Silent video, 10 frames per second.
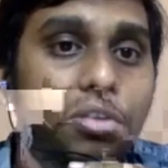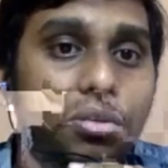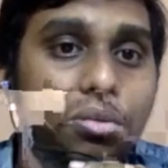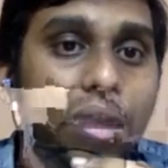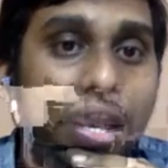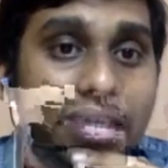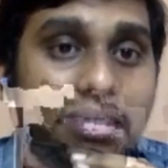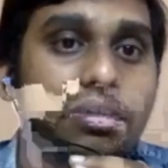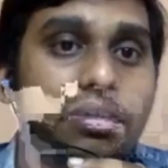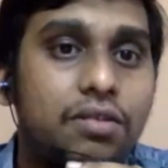to
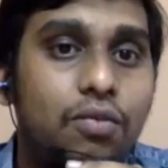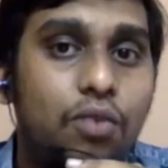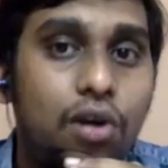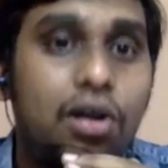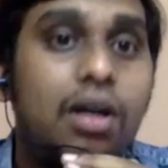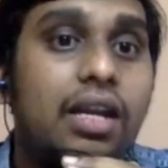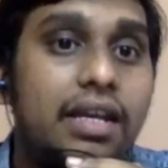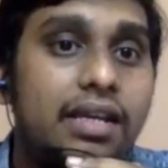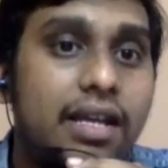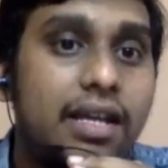assess what all
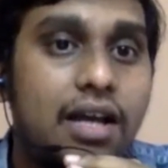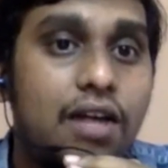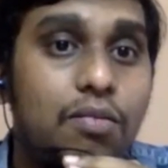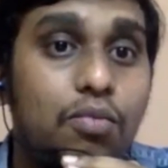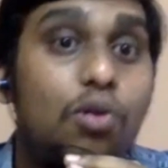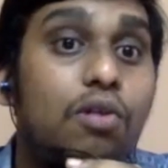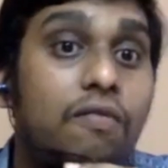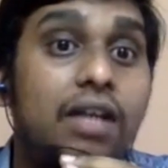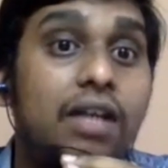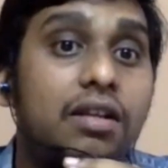areas are more
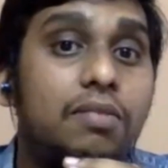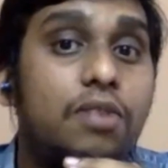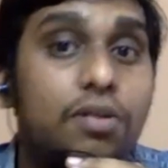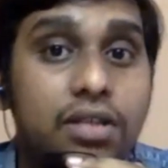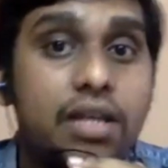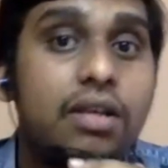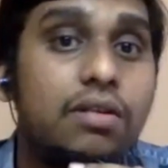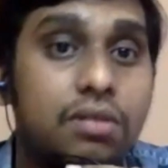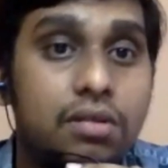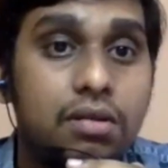vulnerable to
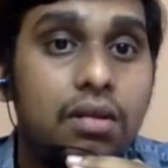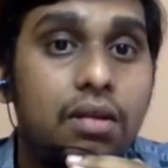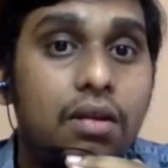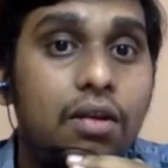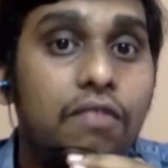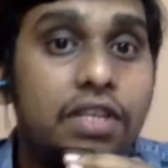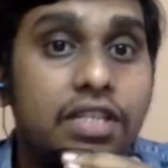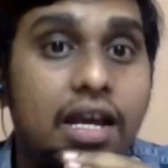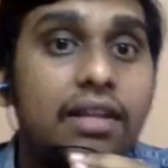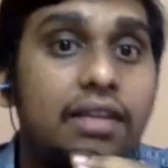cyclones. Which
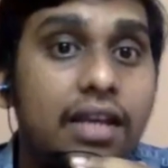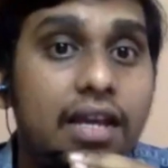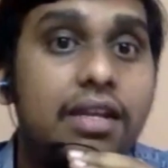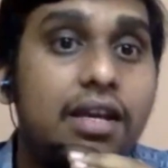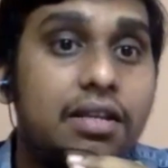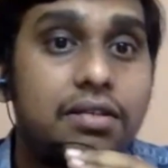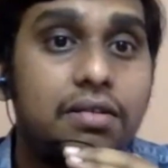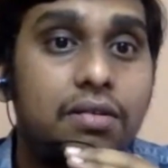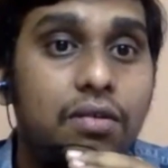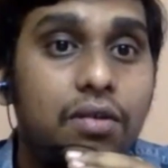are the areas
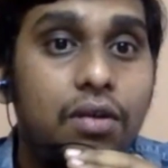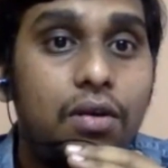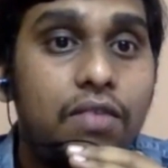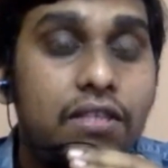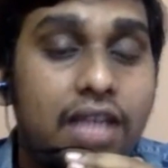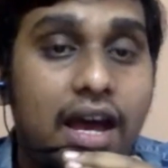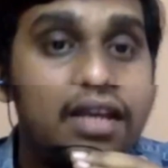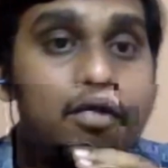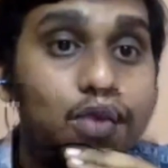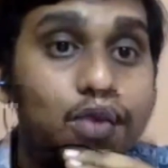which
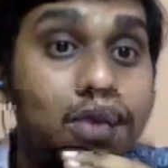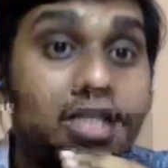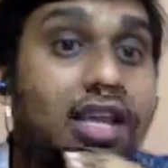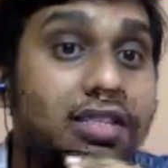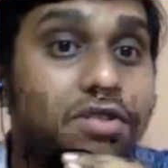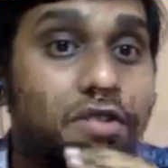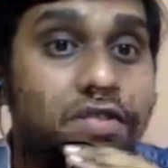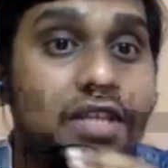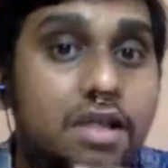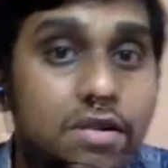have more chances of
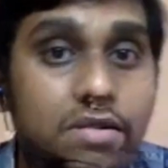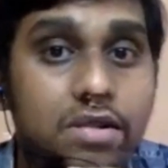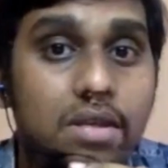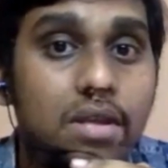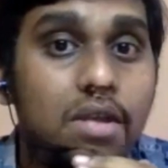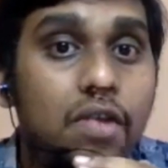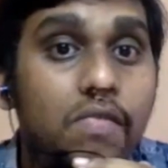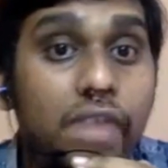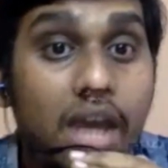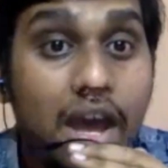cyclones?
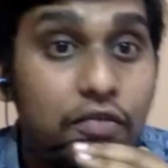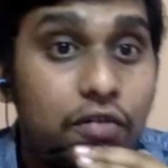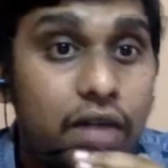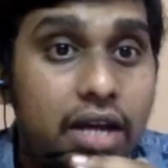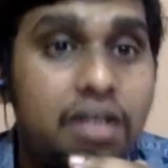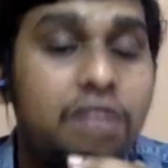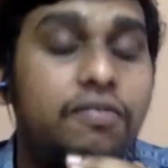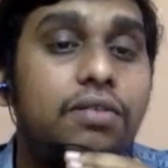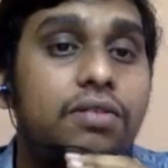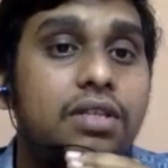We have to
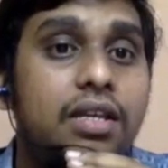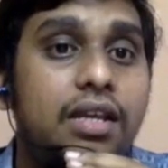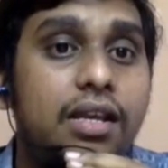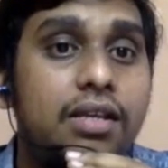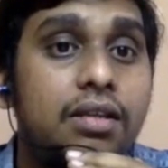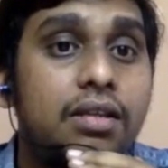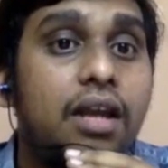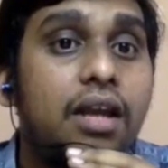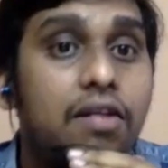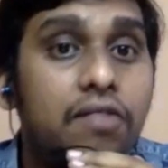identify those areas
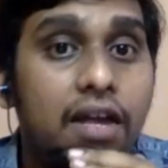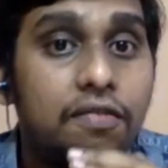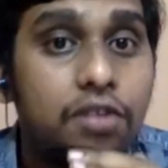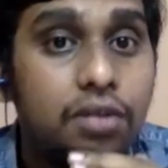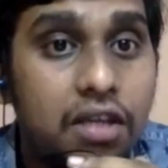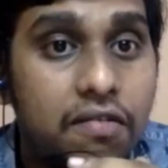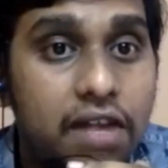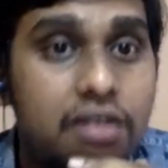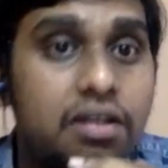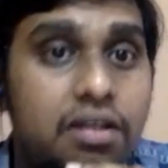and we have to
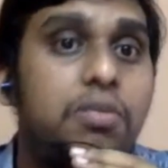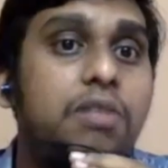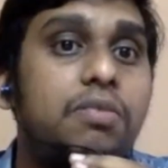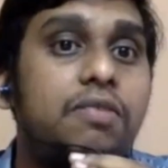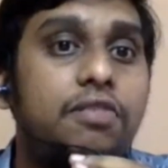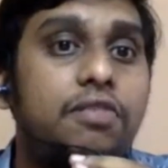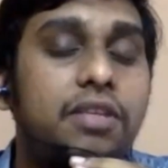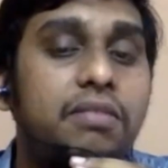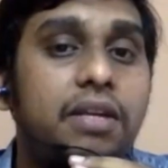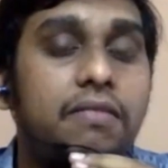evacuate people from
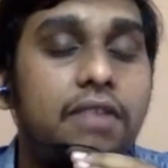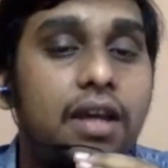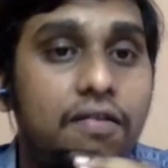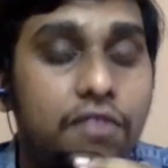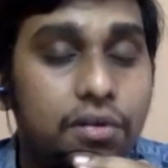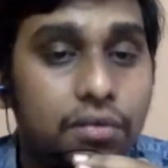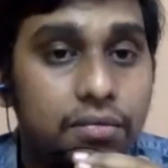them and we have to